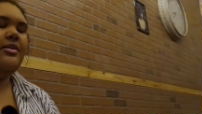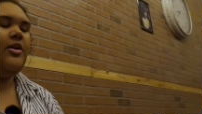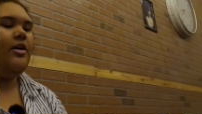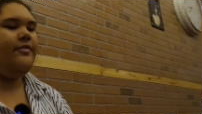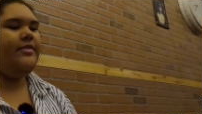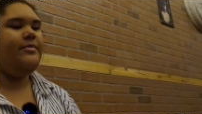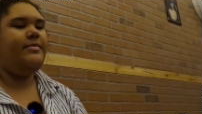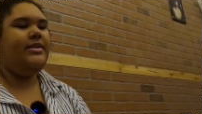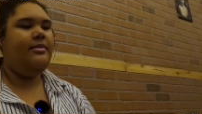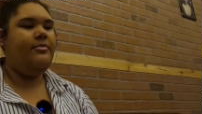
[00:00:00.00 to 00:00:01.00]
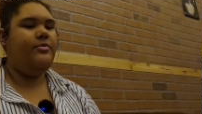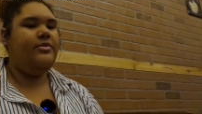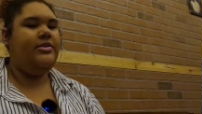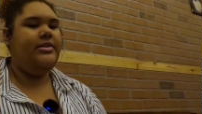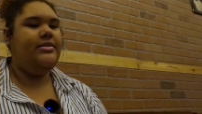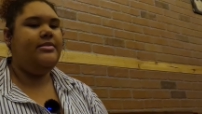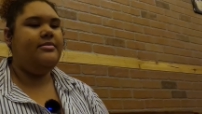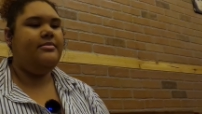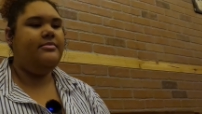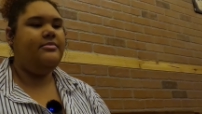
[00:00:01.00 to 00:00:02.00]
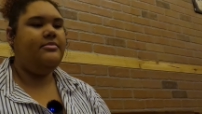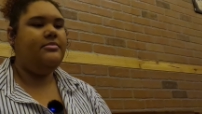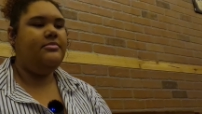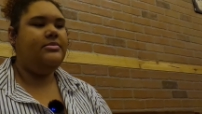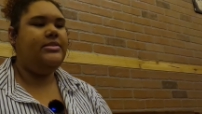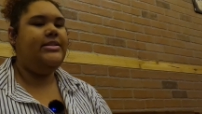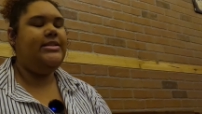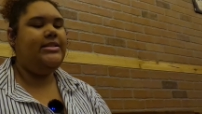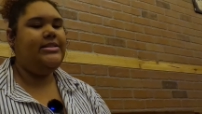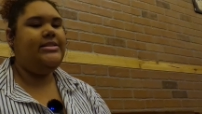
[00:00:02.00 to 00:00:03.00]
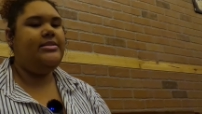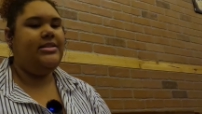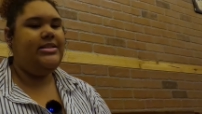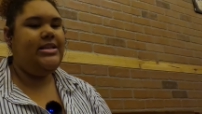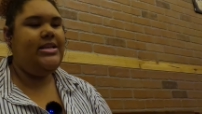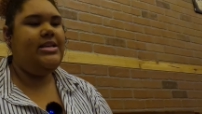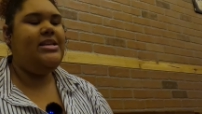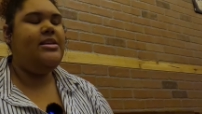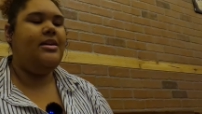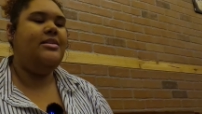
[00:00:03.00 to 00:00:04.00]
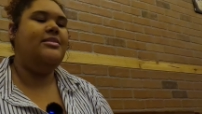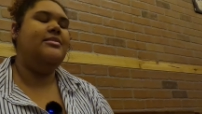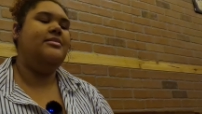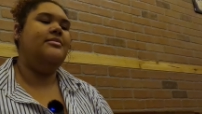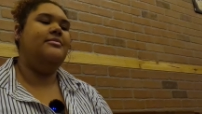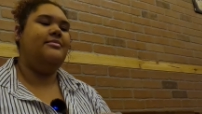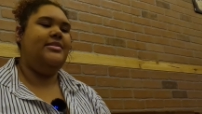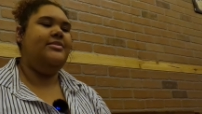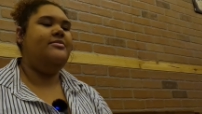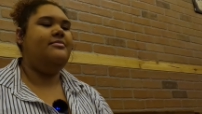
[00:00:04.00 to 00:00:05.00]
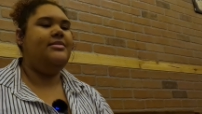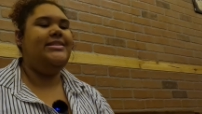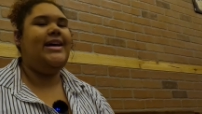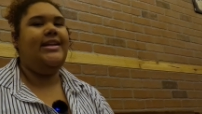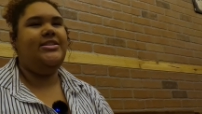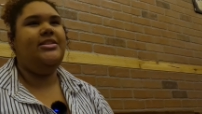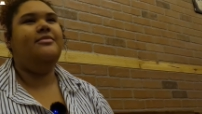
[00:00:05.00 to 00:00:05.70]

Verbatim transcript: coffee would be number one, and then the, the tea, and then the, the Thai tea.